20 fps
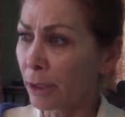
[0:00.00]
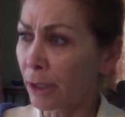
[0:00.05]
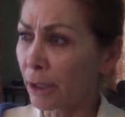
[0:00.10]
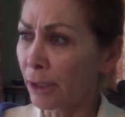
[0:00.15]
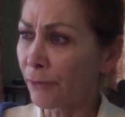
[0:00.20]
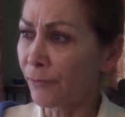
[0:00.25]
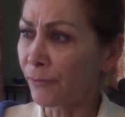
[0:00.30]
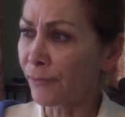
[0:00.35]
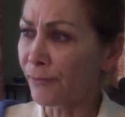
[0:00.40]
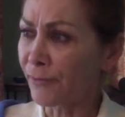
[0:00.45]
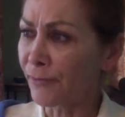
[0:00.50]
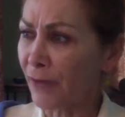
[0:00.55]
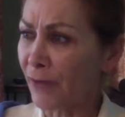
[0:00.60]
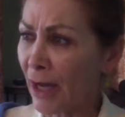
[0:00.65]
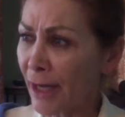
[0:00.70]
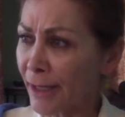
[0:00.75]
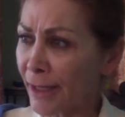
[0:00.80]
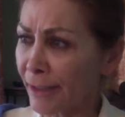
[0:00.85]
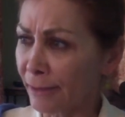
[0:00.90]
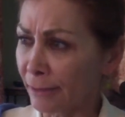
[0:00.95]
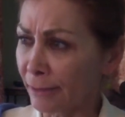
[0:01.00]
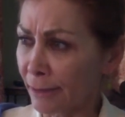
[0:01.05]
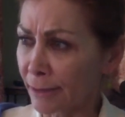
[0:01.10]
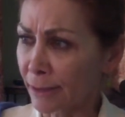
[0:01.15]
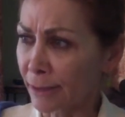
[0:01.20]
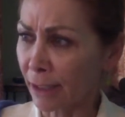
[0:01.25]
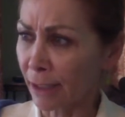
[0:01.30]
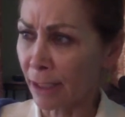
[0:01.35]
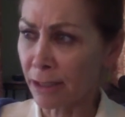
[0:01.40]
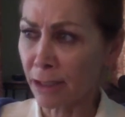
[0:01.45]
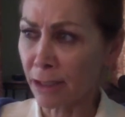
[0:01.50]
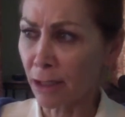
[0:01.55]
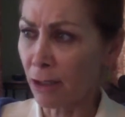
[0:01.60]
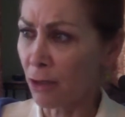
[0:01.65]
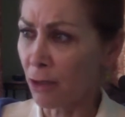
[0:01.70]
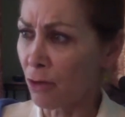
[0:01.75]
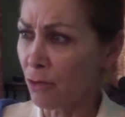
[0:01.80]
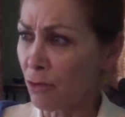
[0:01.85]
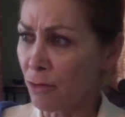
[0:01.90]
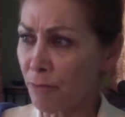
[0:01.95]
a violent and
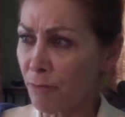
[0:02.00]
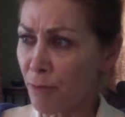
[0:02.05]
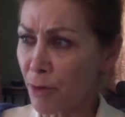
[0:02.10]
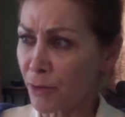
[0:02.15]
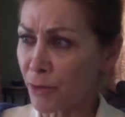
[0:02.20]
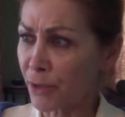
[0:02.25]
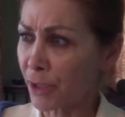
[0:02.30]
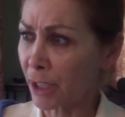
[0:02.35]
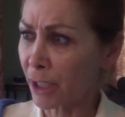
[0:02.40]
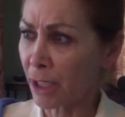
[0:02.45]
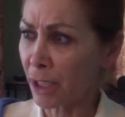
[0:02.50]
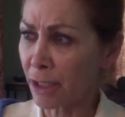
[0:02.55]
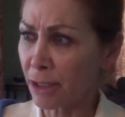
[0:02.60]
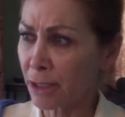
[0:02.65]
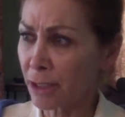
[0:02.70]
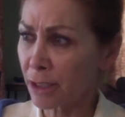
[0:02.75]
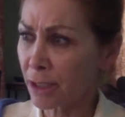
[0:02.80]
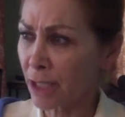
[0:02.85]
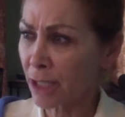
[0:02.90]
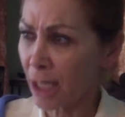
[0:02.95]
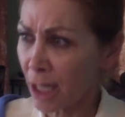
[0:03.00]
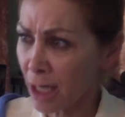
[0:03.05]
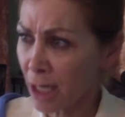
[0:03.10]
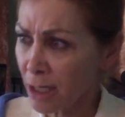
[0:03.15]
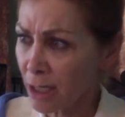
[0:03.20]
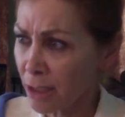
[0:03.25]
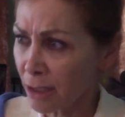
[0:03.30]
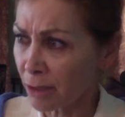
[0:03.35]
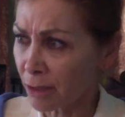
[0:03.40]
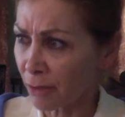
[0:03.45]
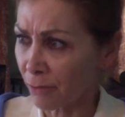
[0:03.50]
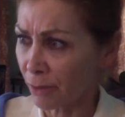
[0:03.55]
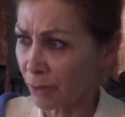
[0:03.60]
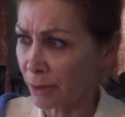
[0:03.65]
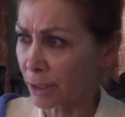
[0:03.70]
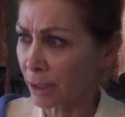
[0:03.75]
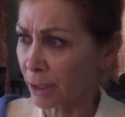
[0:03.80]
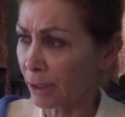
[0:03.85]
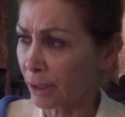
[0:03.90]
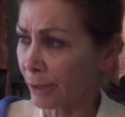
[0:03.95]
almost continual
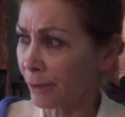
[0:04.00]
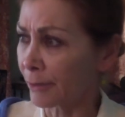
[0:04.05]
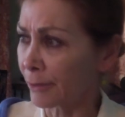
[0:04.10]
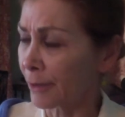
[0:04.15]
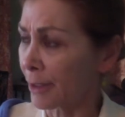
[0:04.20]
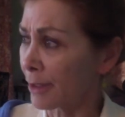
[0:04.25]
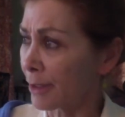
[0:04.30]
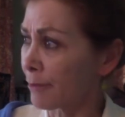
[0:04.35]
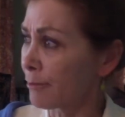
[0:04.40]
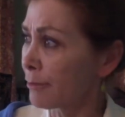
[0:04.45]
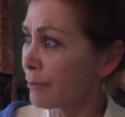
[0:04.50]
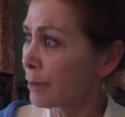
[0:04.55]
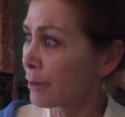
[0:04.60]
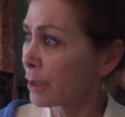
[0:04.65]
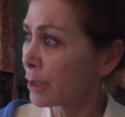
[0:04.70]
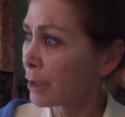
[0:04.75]
delirium,